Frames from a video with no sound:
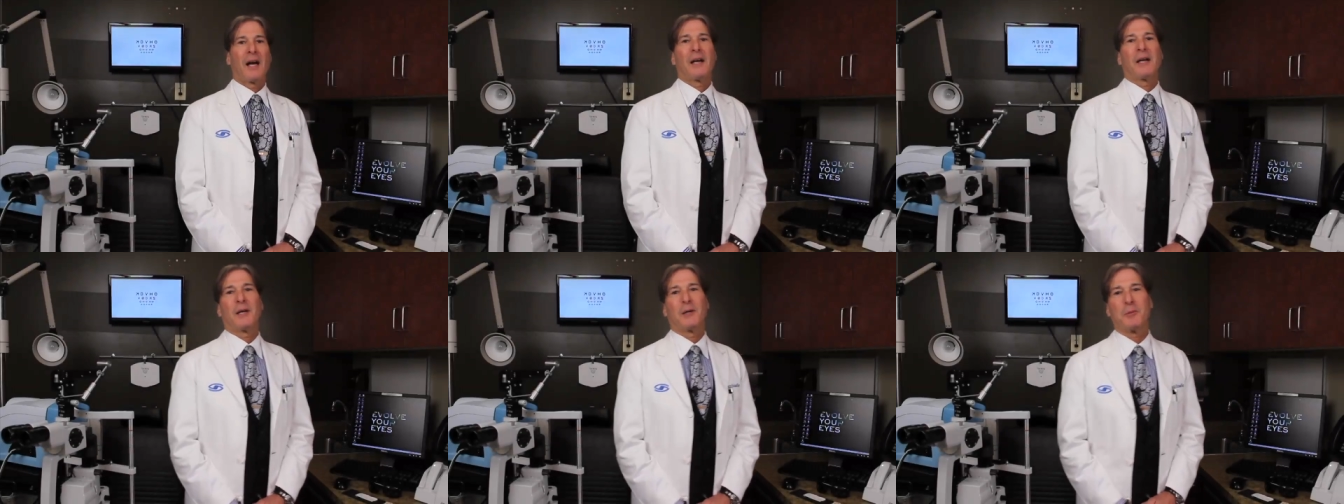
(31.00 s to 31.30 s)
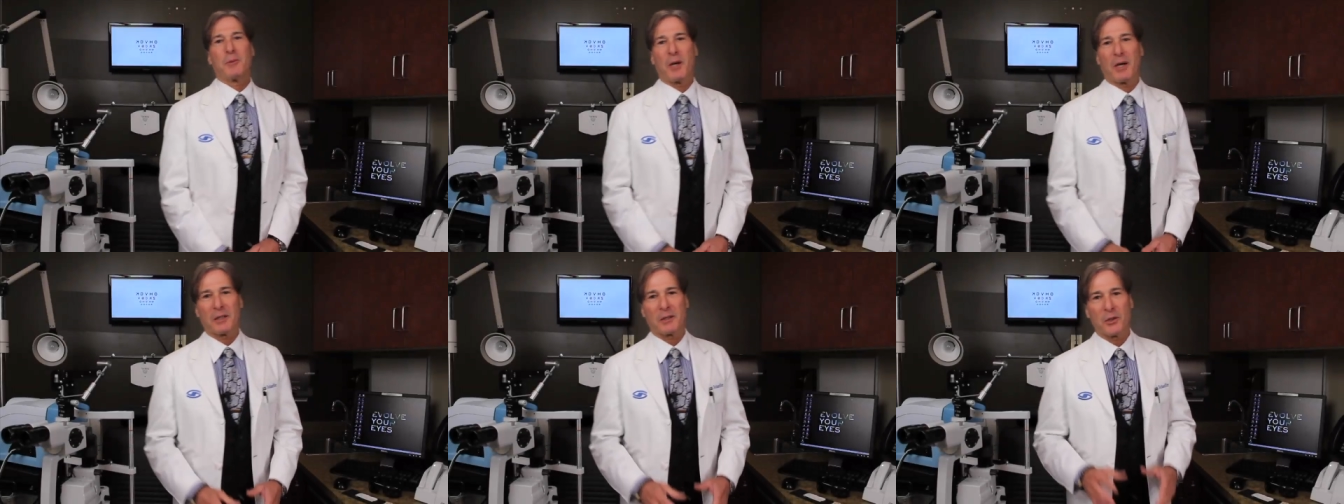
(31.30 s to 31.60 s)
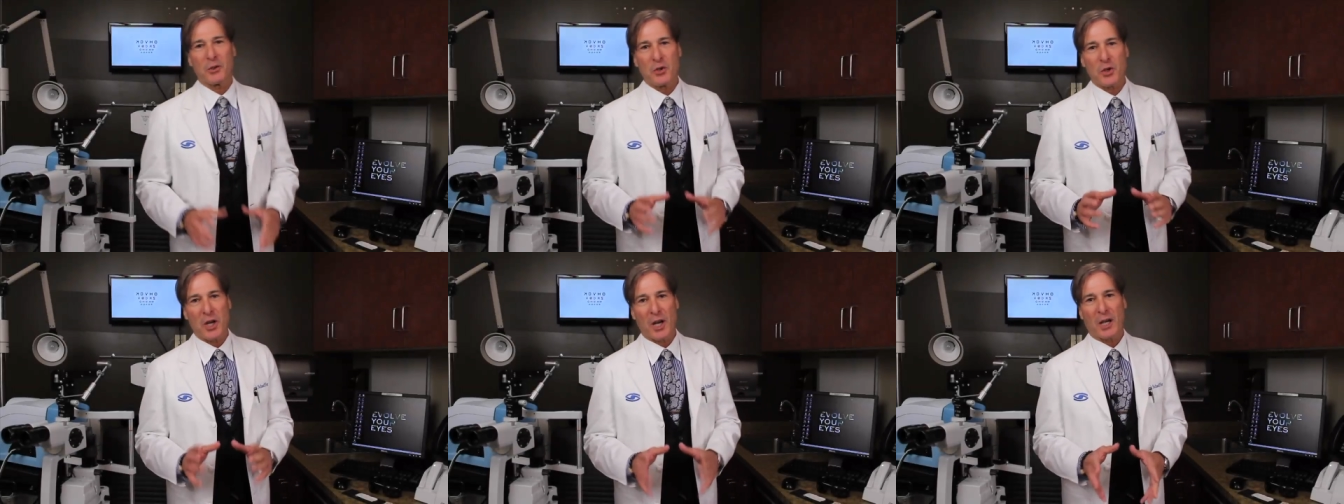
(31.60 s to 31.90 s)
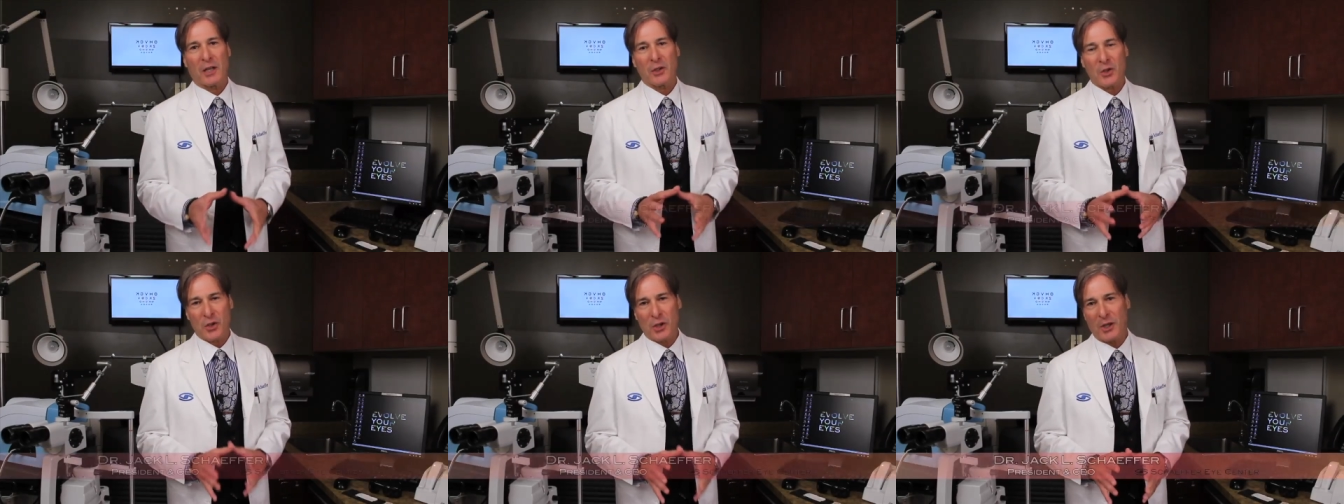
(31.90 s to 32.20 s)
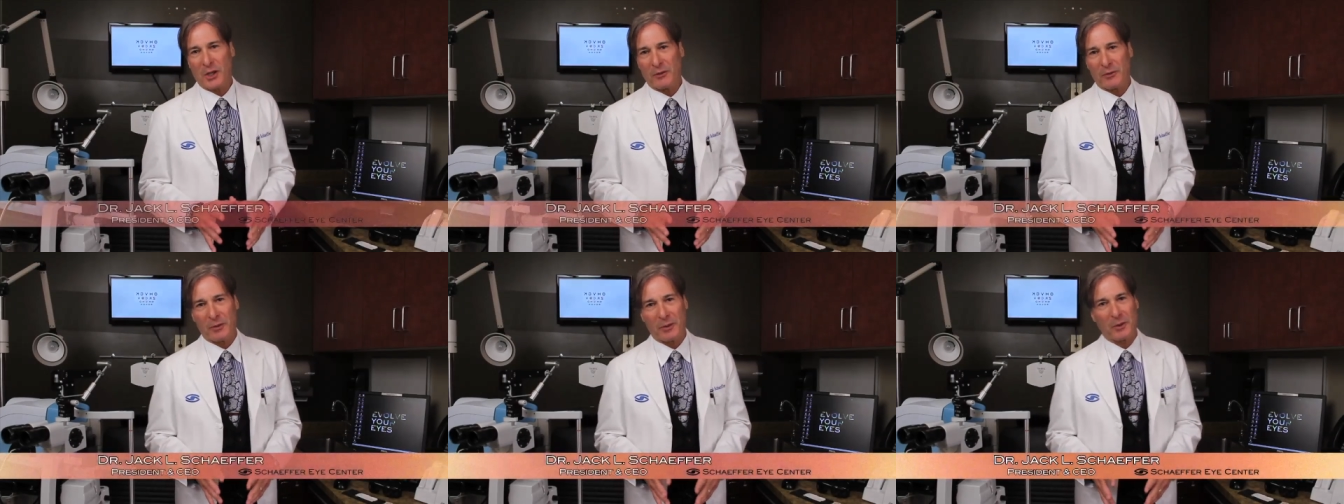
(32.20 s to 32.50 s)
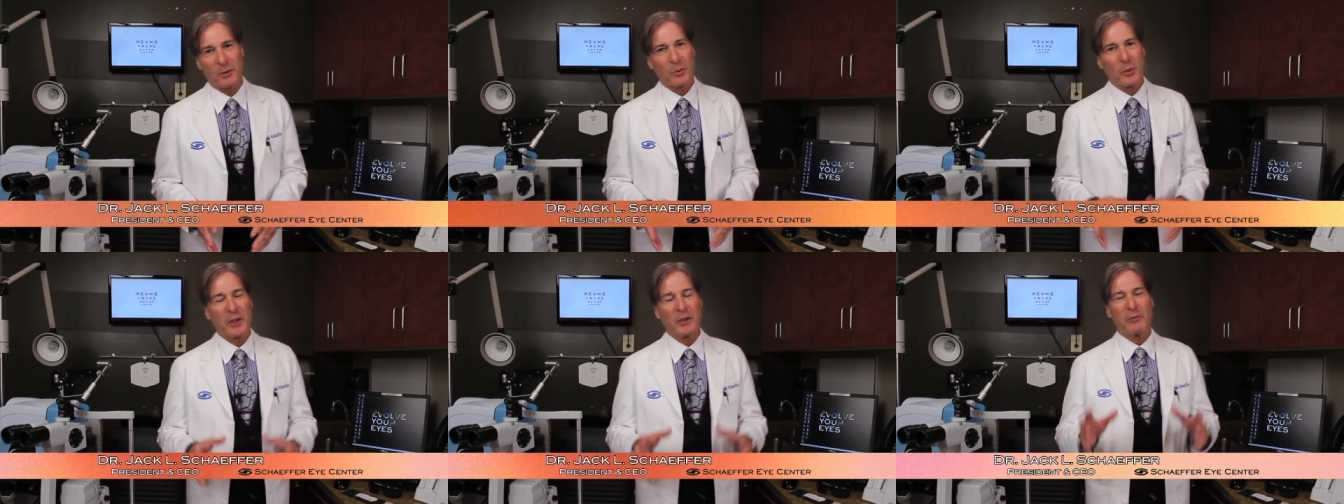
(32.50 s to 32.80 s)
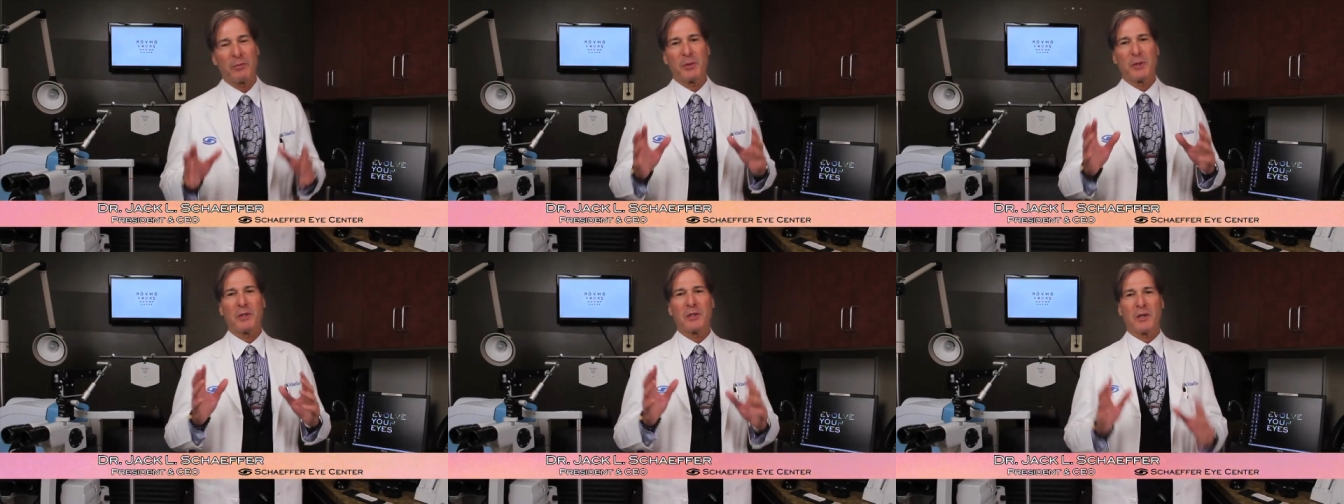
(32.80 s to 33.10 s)
I'm Dr. Jack Schaeffer, and
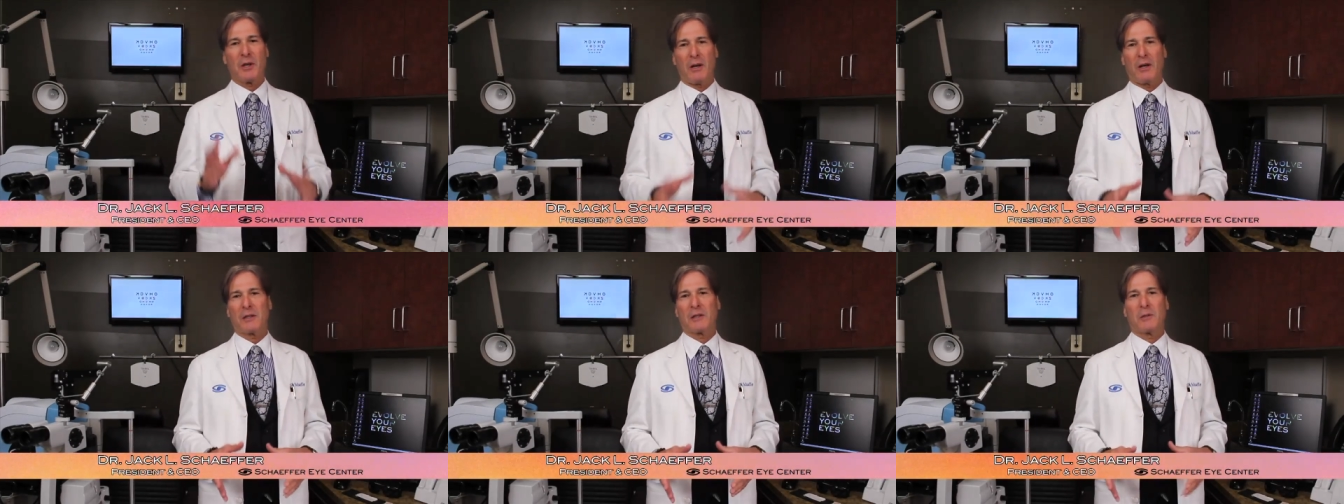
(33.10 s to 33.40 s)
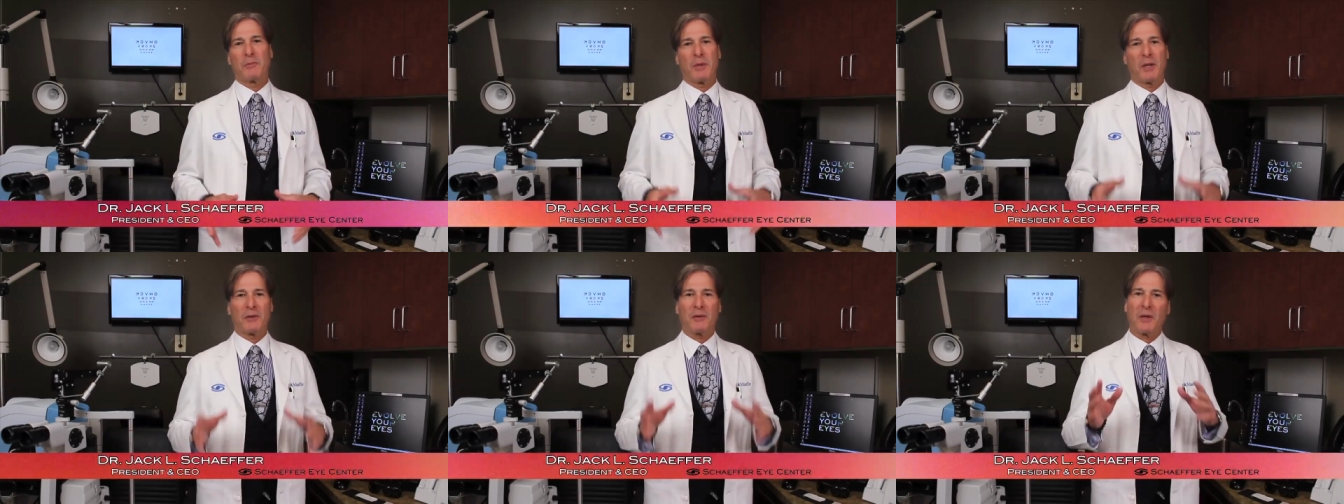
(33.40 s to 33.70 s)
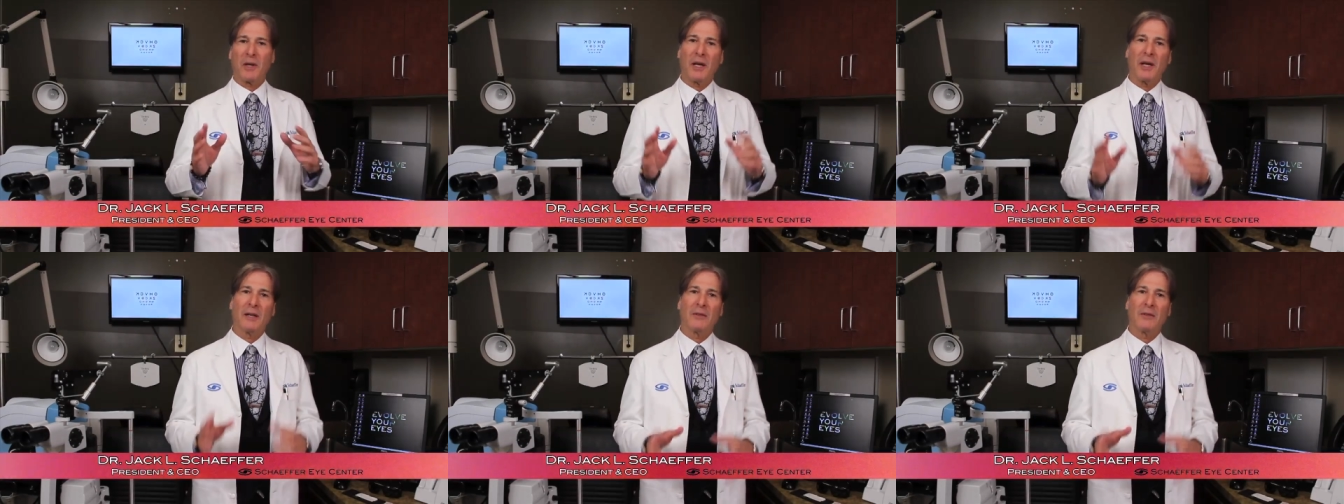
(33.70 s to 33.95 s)
we've been talking about the